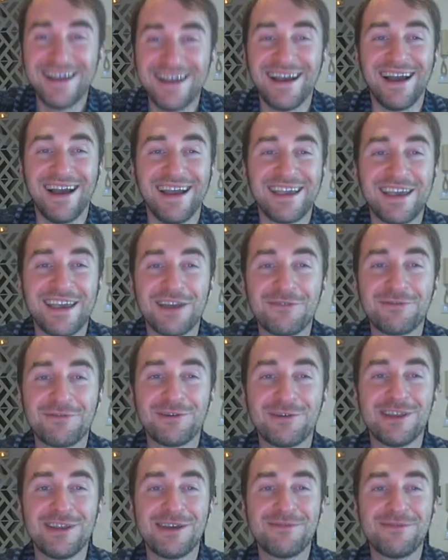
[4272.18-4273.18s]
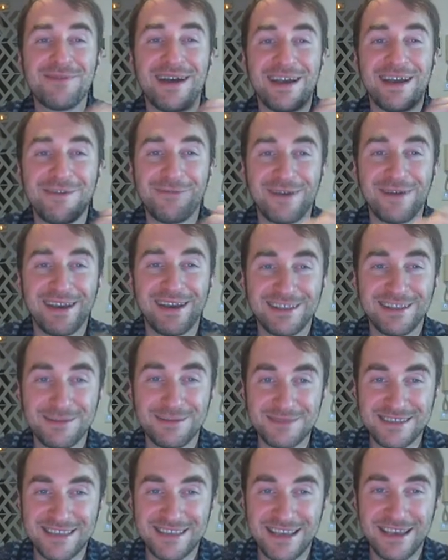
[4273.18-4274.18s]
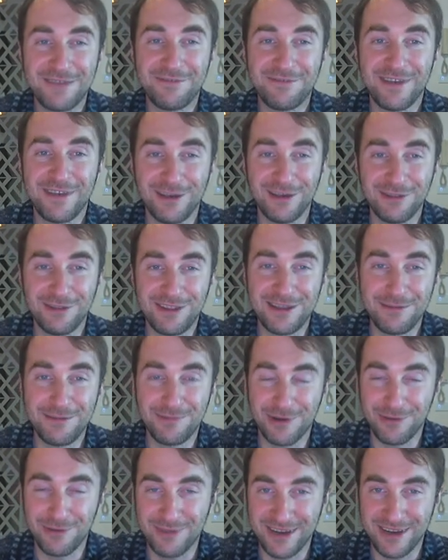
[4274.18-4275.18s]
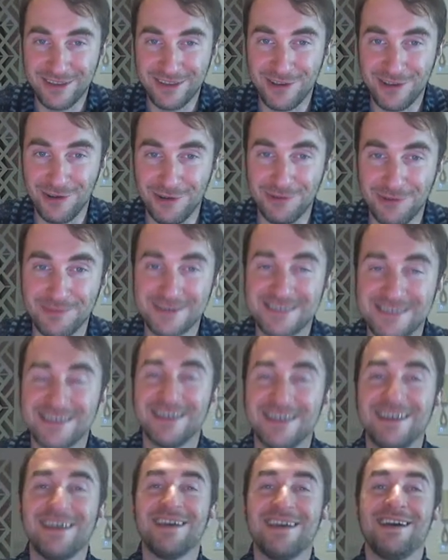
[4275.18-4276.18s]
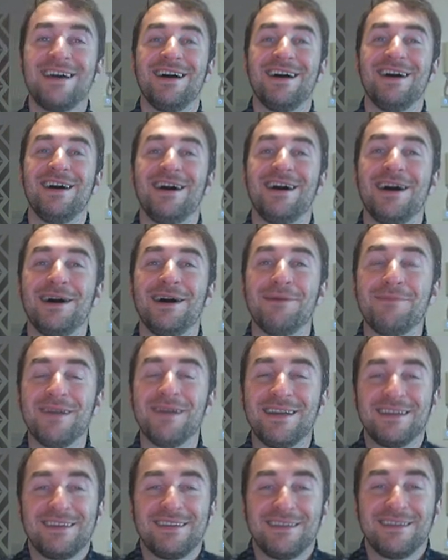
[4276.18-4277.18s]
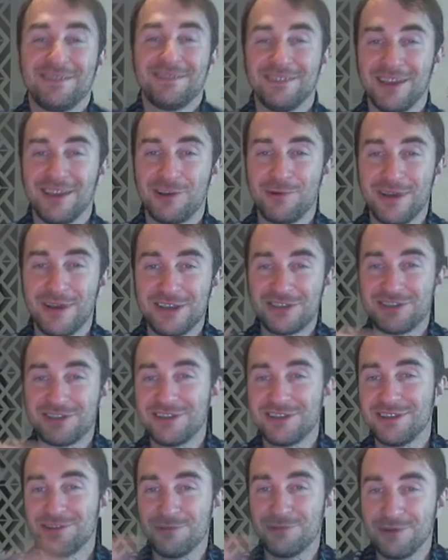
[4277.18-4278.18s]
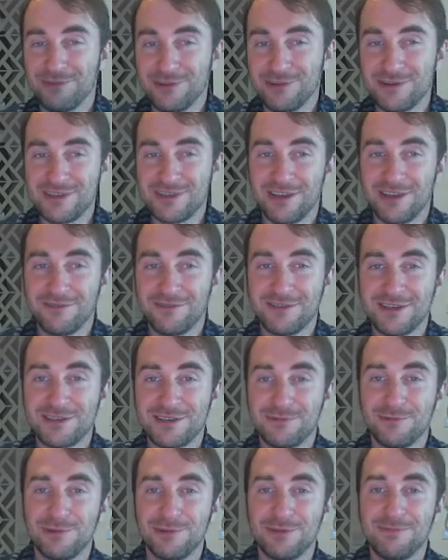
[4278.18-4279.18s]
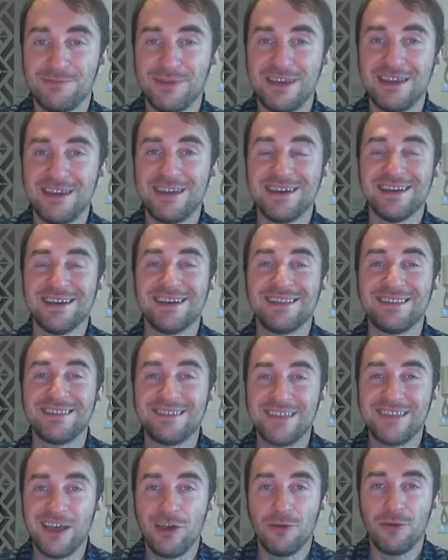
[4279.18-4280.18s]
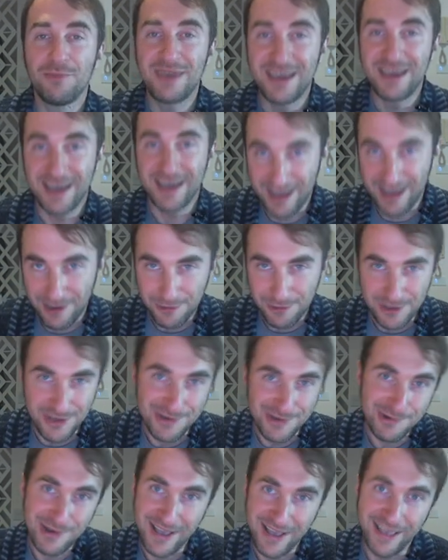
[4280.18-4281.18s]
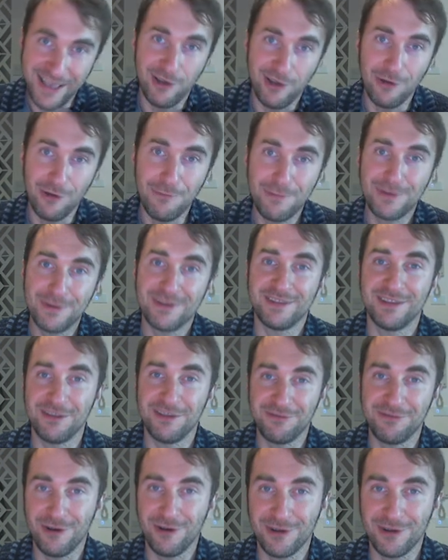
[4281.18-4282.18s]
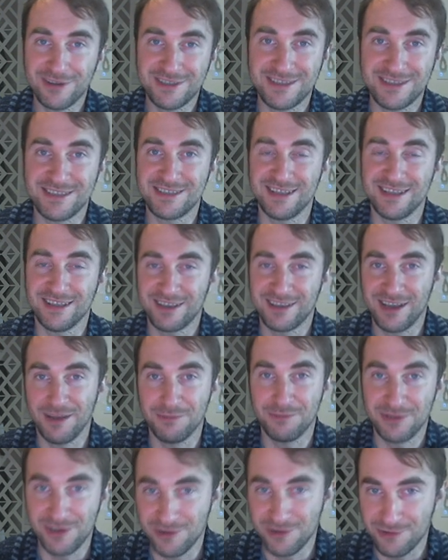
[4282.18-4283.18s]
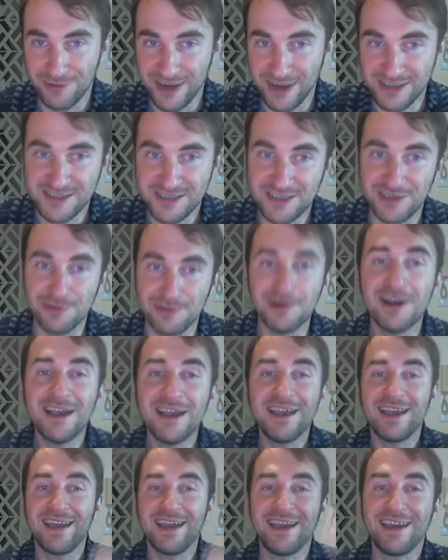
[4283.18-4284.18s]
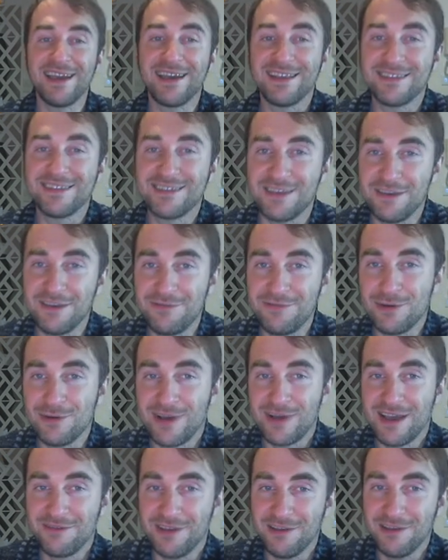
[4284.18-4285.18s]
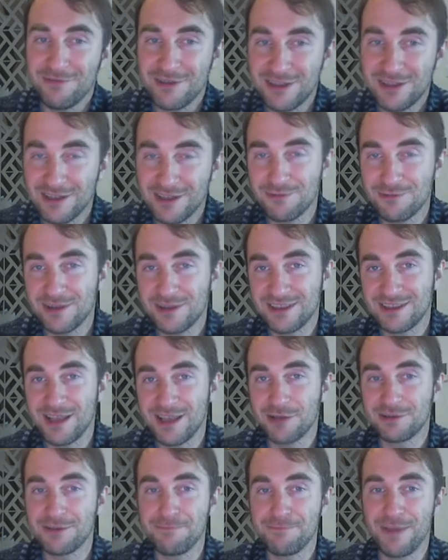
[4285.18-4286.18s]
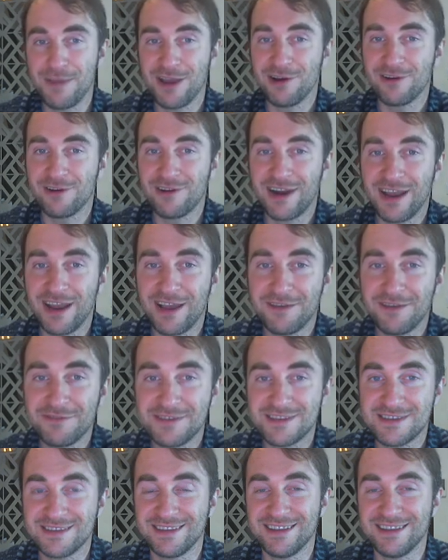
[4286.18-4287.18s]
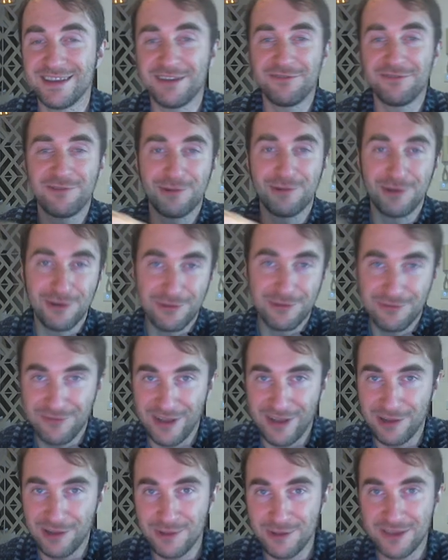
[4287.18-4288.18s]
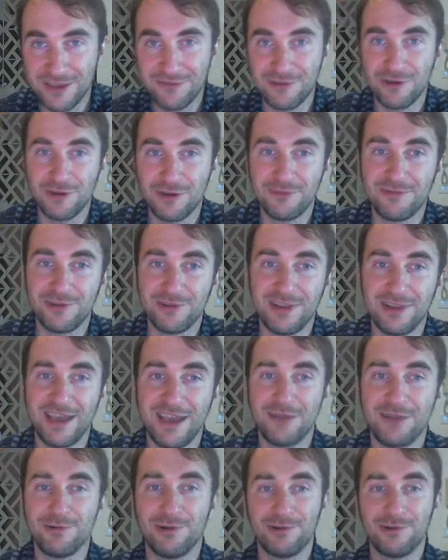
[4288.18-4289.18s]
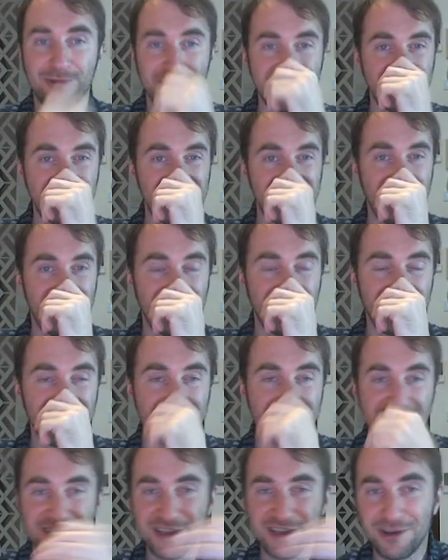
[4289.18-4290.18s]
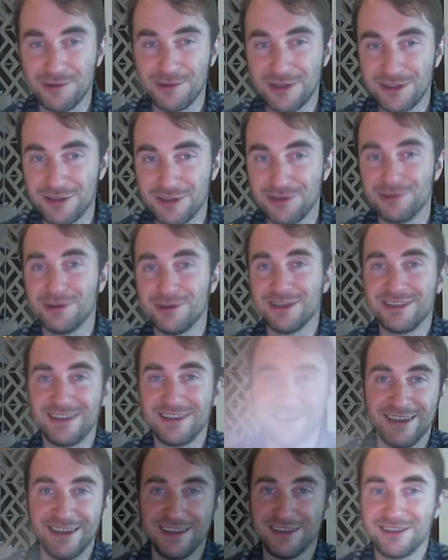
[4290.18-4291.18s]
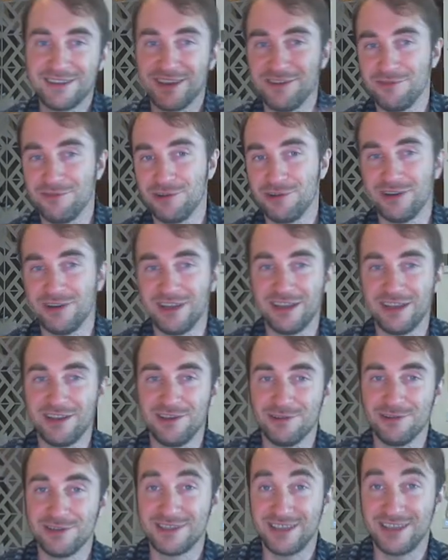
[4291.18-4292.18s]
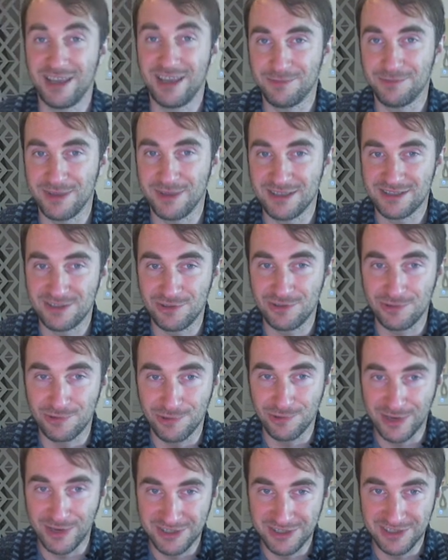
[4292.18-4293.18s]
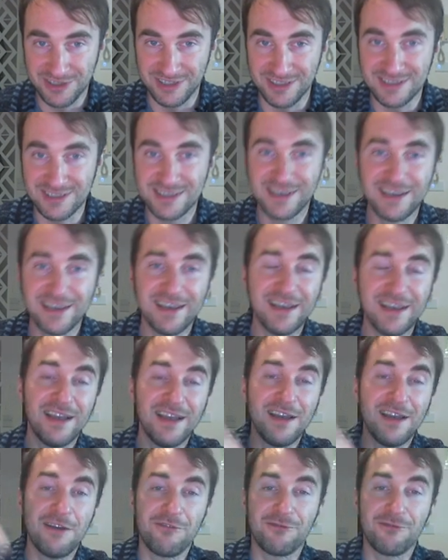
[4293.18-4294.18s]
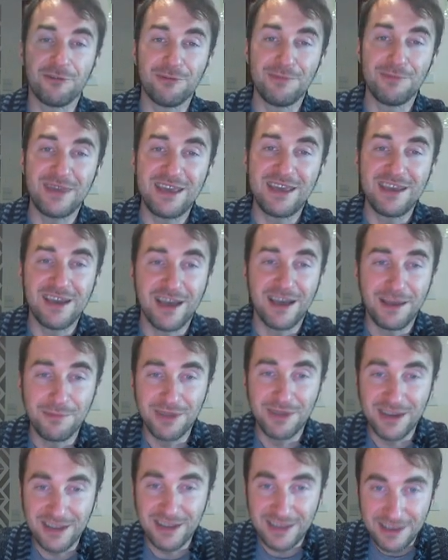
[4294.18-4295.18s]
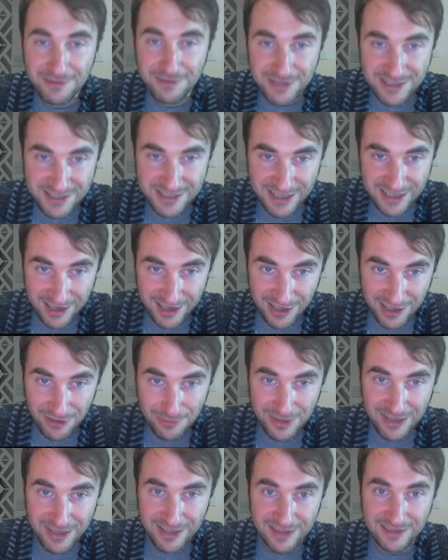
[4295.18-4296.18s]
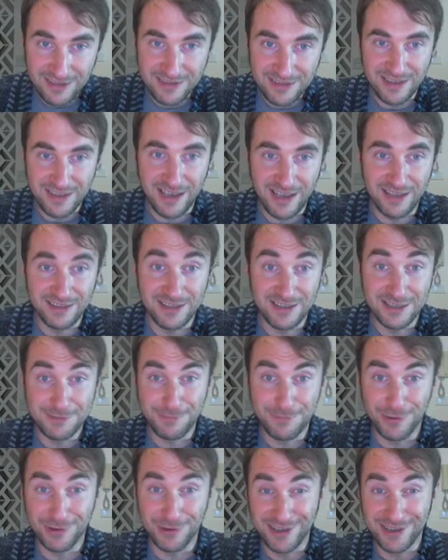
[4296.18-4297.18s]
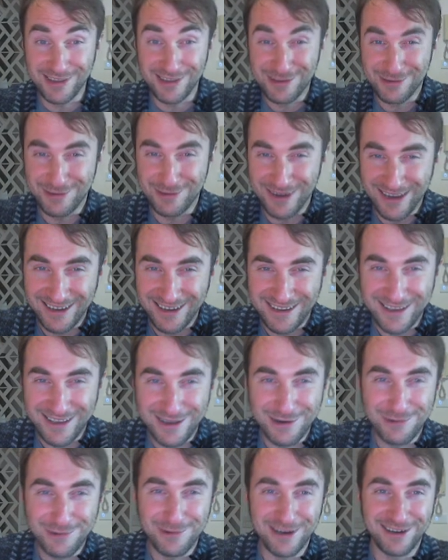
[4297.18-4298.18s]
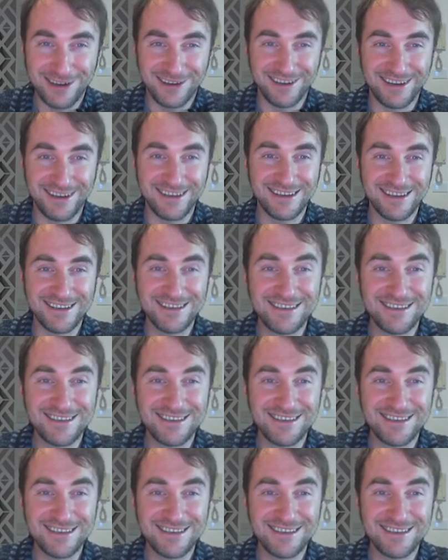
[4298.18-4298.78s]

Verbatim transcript: care for them, I find them safe, healthy, permanent homes. The question, the reverse of this would be, tell me how you help the foxes that come to your rescue. And if you have everything written out in paragraphs, then for your following form, for the A-roll questionnaire, you're just going through it and converting your statements to questions. For me, I'm going to leave this document at this point, right here where it is,